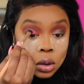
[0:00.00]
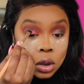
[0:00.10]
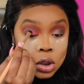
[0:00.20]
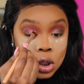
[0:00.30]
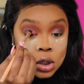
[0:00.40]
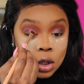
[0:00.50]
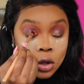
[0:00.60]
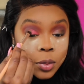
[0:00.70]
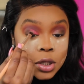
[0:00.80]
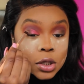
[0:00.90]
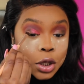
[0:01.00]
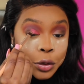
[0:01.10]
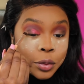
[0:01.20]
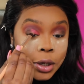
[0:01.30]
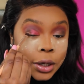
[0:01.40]
This shit is a little bit
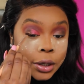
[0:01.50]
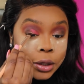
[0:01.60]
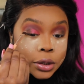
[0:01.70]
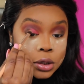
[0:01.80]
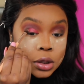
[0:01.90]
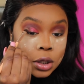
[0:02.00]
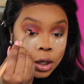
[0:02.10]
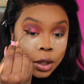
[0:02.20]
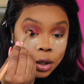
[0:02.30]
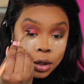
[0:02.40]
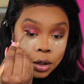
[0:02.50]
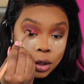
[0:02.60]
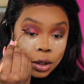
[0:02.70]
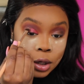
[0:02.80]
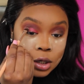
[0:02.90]
too nice. Like,
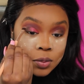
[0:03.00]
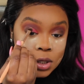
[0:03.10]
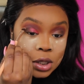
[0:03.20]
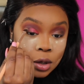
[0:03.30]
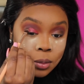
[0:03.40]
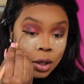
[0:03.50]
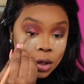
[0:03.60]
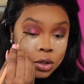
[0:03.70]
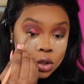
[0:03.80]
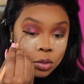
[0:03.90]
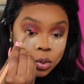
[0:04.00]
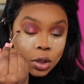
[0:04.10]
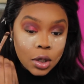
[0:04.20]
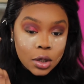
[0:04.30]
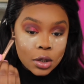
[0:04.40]
can I speak to your manager,
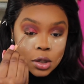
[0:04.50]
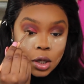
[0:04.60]
please?